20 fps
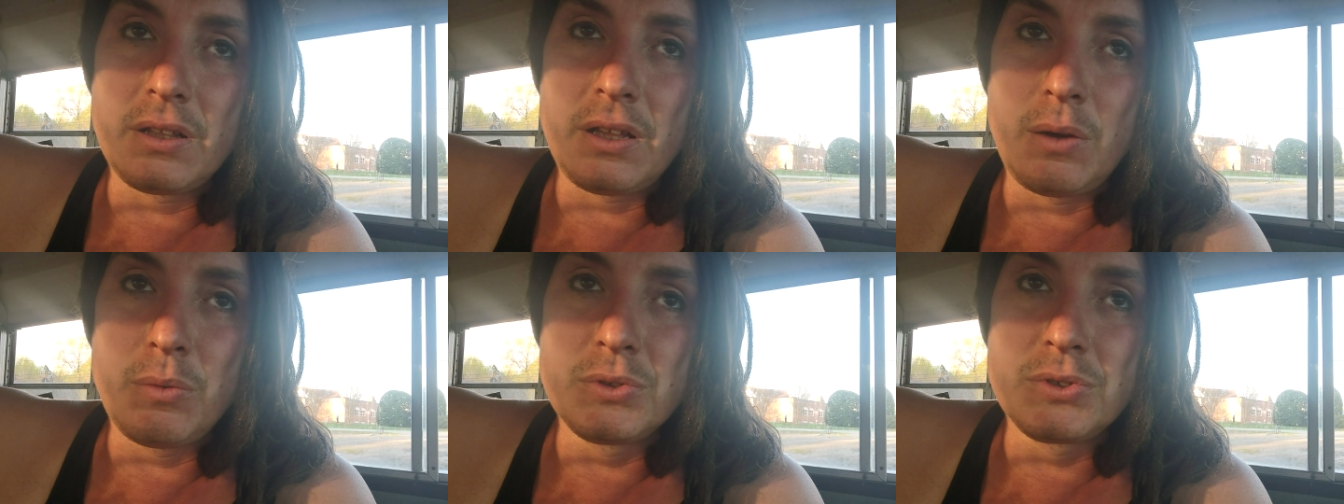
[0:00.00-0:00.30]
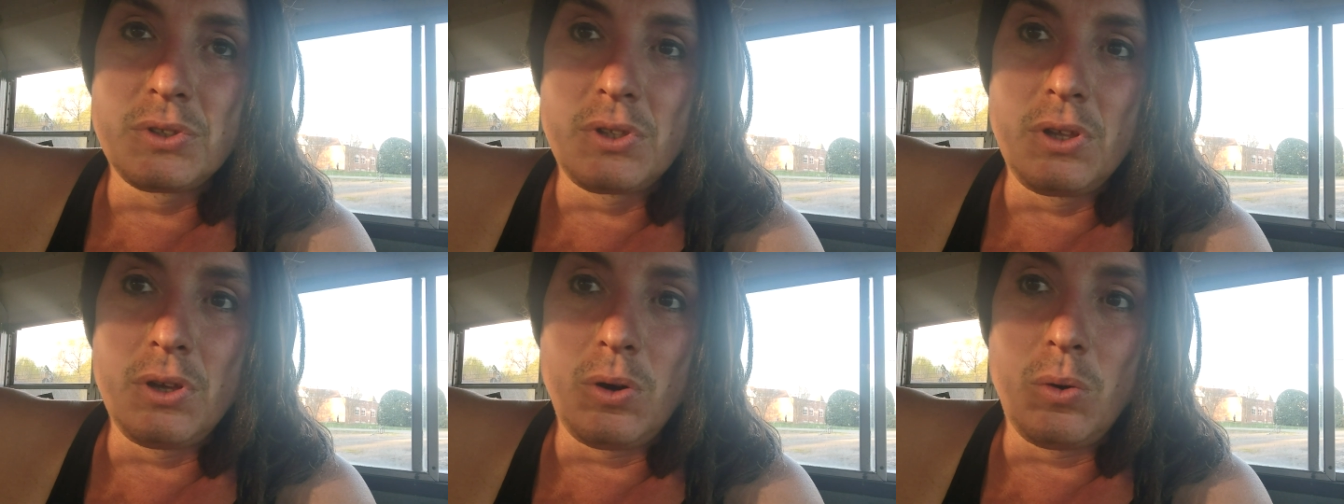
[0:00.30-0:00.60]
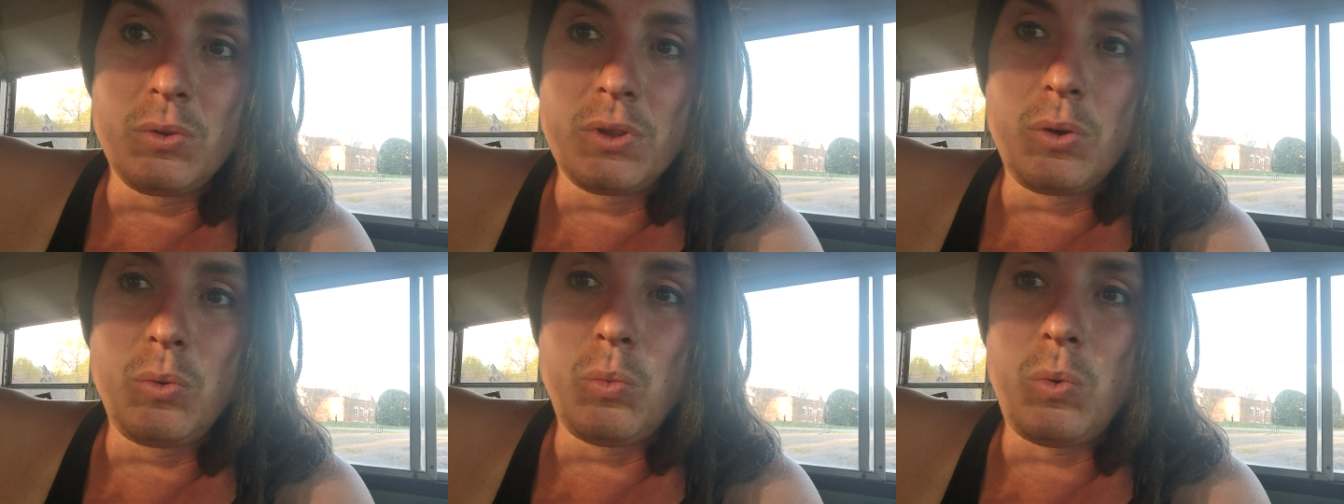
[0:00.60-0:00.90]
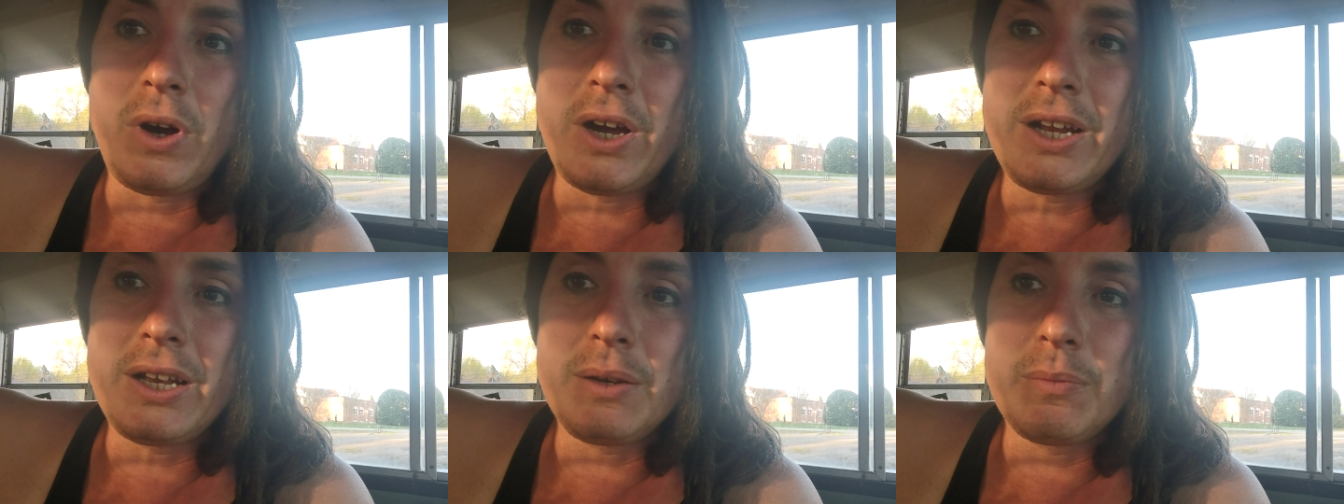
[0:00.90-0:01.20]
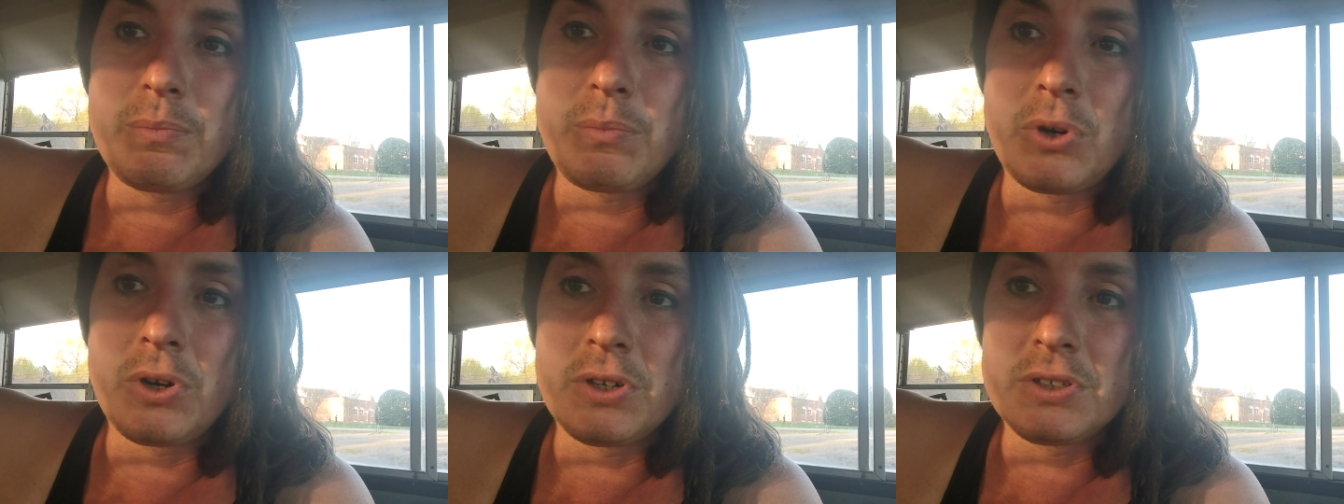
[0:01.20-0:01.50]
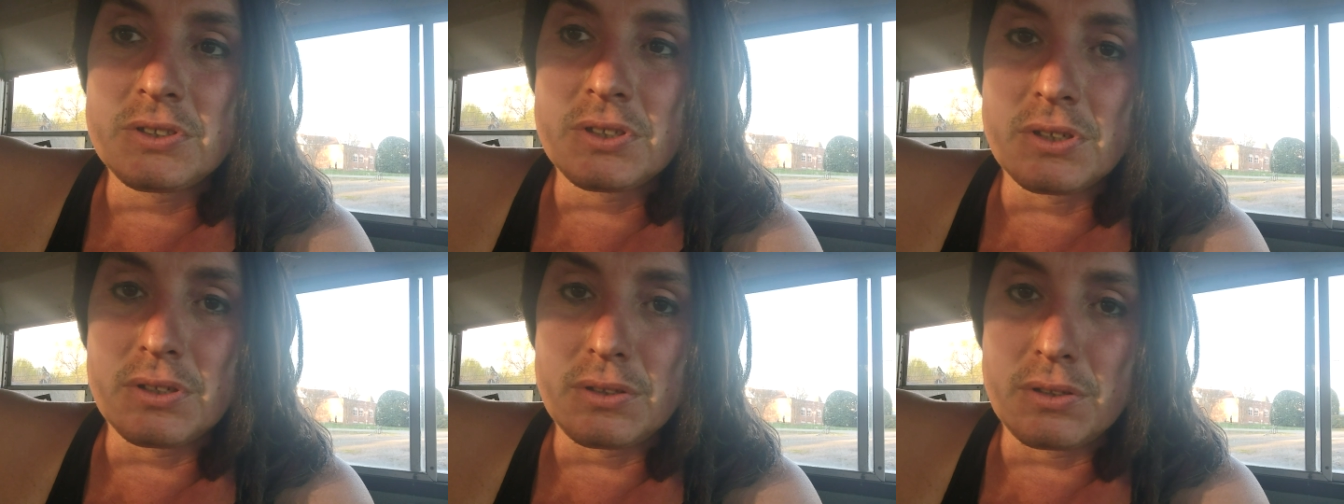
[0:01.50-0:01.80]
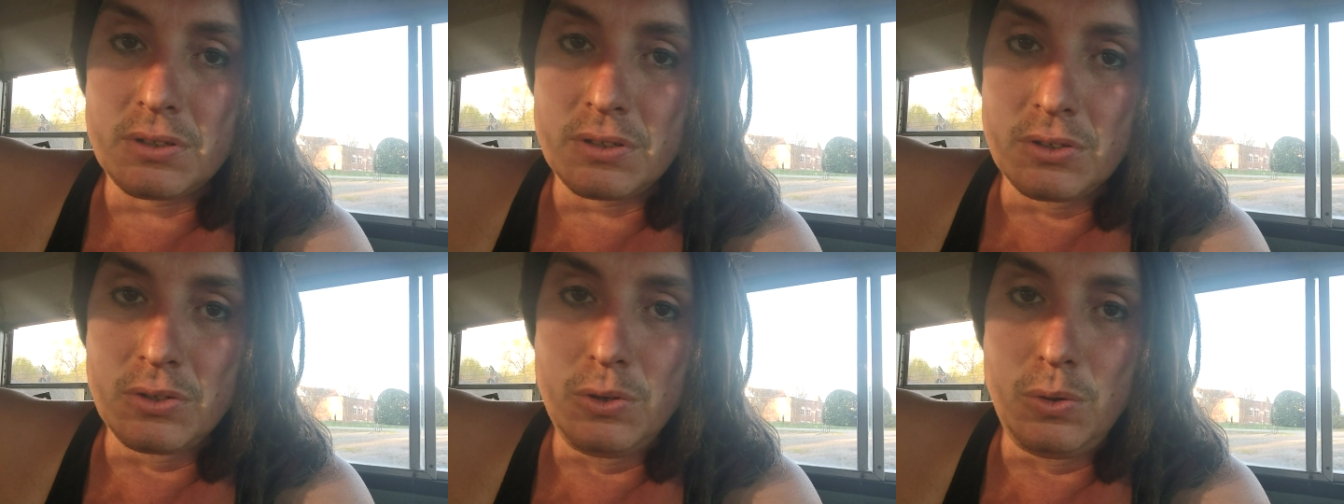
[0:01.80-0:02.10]
I was the only white
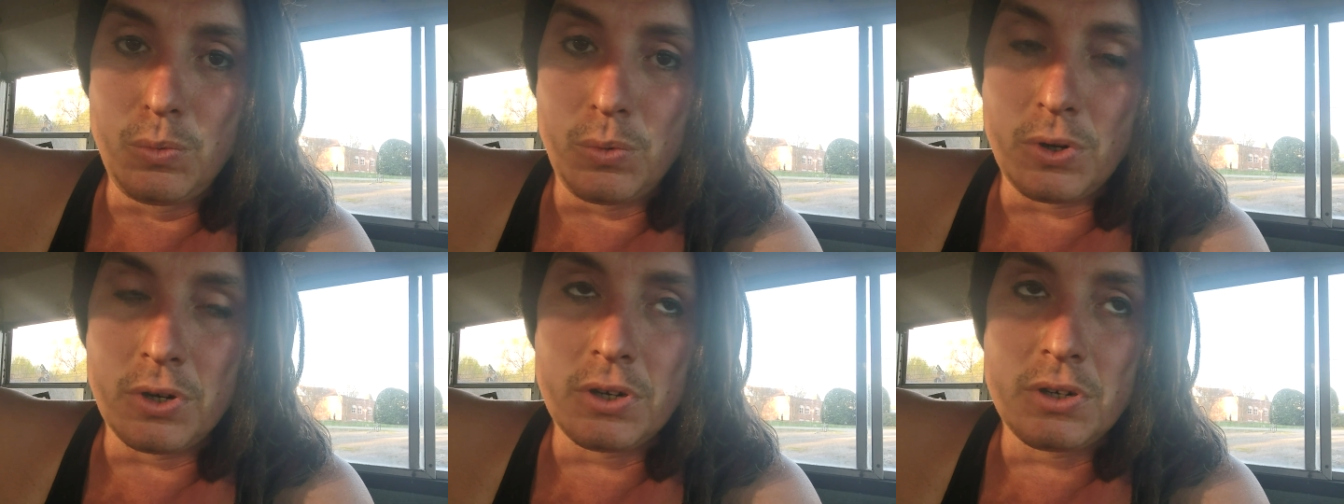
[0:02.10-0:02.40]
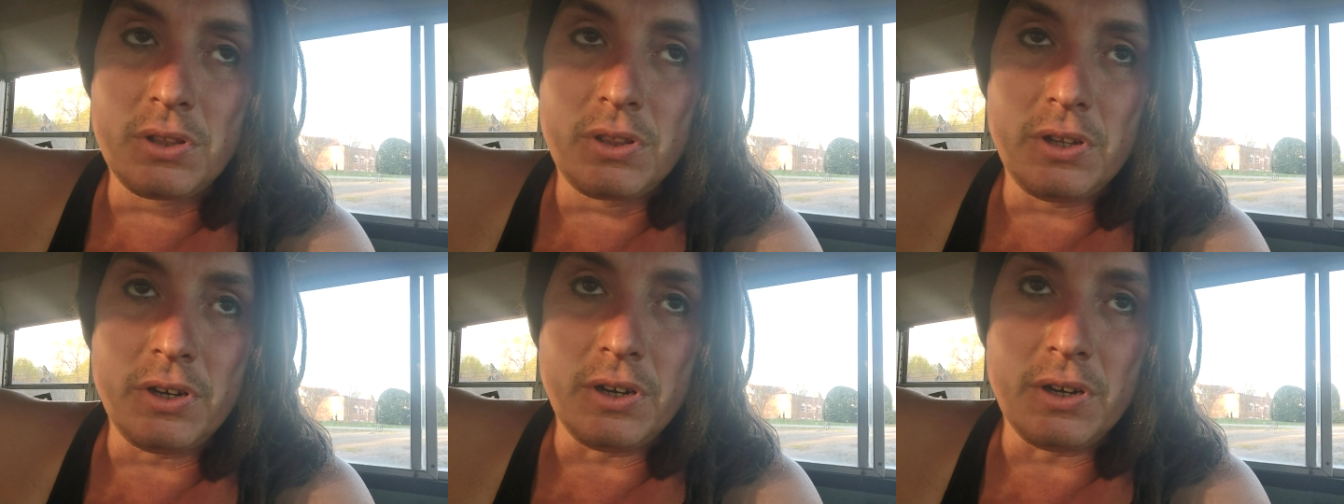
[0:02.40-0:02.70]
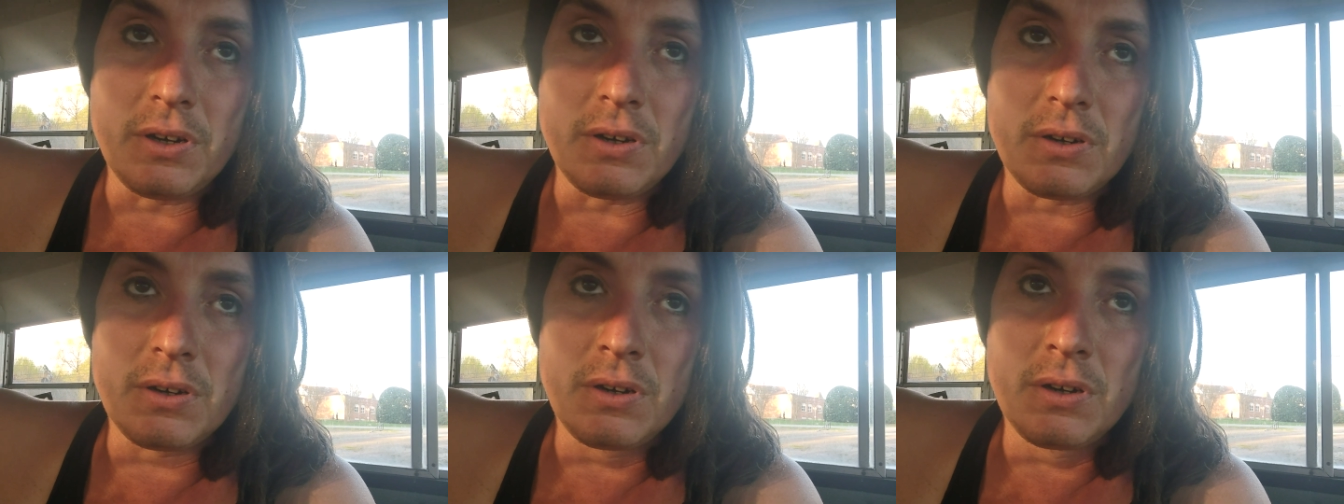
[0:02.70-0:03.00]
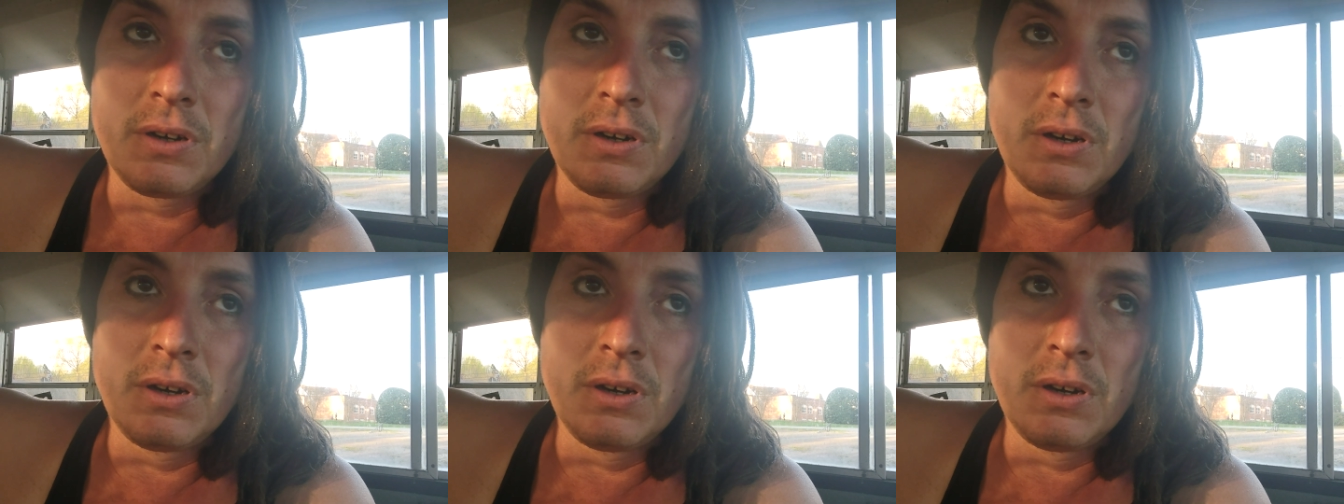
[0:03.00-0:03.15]
person who worked there.